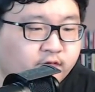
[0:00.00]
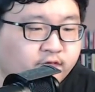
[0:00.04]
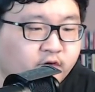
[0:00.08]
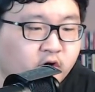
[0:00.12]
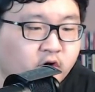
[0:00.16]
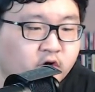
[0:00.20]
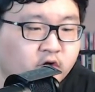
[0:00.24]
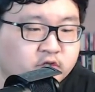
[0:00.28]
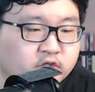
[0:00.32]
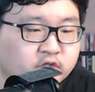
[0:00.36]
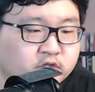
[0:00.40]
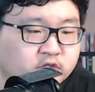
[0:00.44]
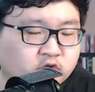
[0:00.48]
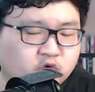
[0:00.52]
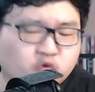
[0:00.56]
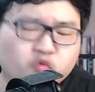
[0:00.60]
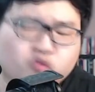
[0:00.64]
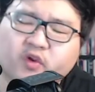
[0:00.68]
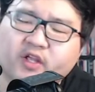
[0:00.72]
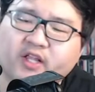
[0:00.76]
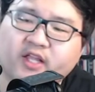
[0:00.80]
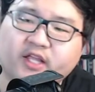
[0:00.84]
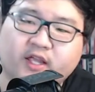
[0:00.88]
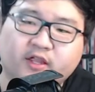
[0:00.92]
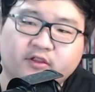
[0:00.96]
first to
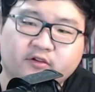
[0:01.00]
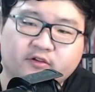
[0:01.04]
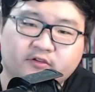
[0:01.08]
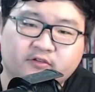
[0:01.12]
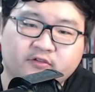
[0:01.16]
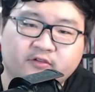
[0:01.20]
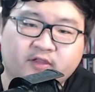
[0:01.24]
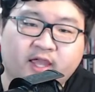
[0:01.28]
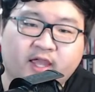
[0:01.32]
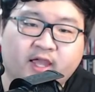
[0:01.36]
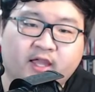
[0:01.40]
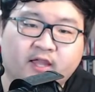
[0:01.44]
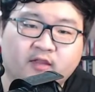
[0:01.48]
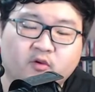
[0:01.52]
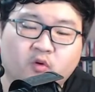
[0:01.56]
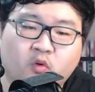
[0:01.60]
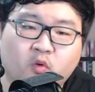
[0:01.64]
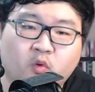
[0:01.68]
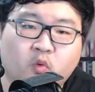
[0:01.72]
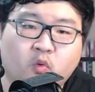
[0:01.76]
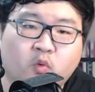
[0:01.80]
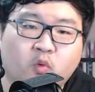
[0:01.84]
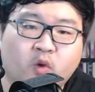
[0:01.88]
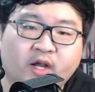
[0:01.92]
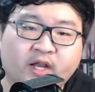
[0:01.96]
really understand
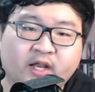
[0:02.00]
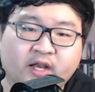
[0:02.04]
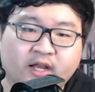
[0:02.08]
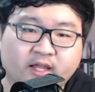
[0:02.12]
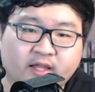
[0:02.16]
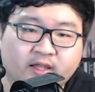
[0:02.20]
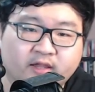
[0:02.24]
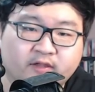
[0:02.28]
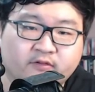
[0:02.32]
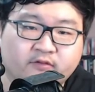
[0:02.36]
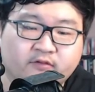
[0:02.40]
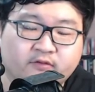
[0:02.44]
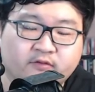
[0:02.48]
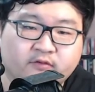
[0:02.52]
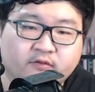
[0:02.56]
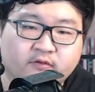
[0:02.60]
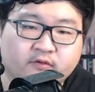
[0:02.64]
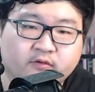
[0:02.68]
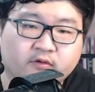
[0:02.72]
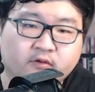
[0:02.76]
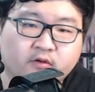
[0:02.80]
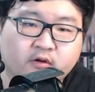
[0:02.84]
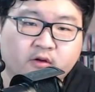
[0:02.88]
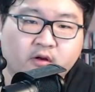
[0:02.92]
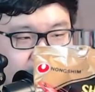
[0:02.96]
what it is.
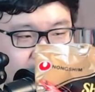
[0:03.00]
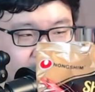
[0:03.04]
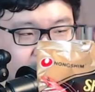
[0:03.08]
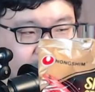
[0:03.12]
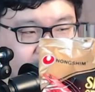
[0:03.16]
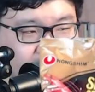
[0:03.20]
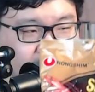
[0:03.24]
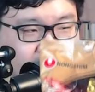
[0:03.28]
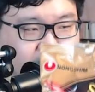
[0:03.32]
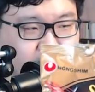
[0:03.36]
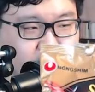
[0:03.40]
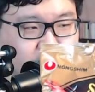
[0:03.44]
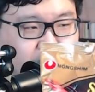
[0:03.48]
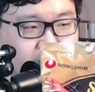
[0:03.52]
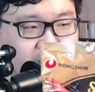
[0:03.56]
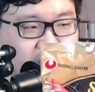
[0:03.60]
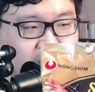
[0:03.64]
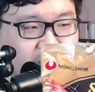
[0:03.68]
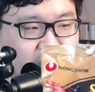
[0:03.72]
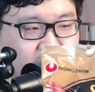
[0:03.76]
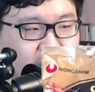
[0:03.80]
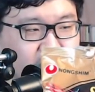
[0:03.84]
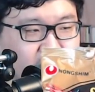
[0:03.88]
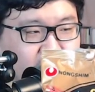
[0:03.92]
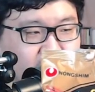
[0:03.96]
This would
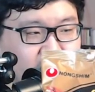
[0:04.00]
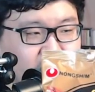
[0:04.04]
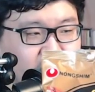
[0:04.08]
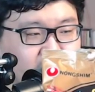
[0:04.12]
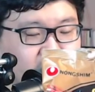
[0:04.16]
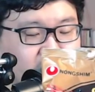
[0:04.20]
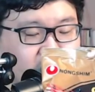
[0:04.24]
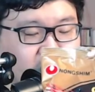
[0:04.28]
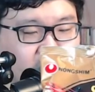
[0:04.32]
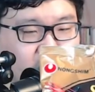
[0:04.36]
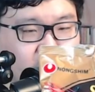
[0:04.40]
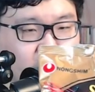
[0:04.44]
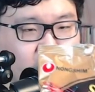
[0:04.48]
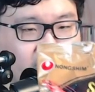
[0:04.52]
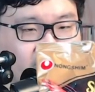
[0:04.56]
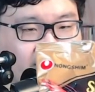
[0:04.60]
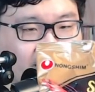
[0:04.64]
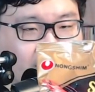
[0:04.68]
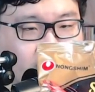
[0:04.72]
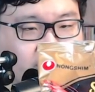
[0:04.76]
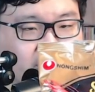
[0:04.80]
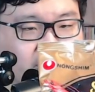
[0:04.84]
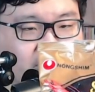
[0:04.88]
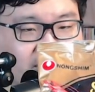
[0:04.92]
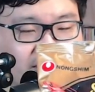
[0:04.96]
be the one
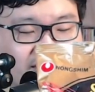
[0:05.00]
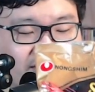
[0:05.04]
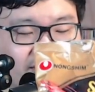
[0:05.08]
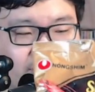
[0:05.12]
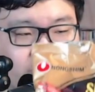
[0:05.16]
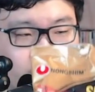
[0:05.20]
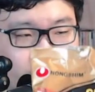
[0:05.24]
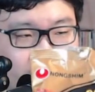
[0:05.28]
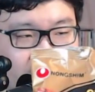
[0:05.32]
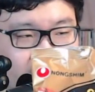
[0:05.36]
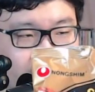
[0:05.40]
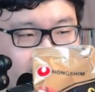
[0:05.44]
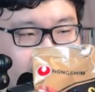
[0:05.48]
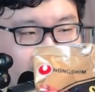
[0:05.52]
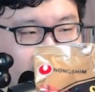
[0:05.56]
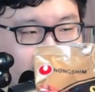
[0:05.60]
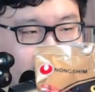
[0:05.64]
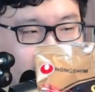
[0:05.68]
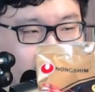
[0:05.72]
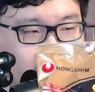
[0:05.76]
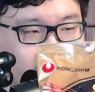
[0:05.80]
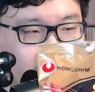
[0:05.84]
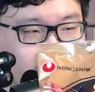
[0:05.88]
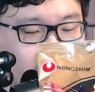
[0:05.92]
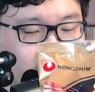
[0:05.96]
I would least
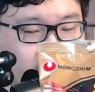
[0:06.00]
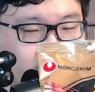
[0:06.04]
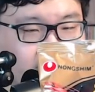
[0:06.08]
recommend,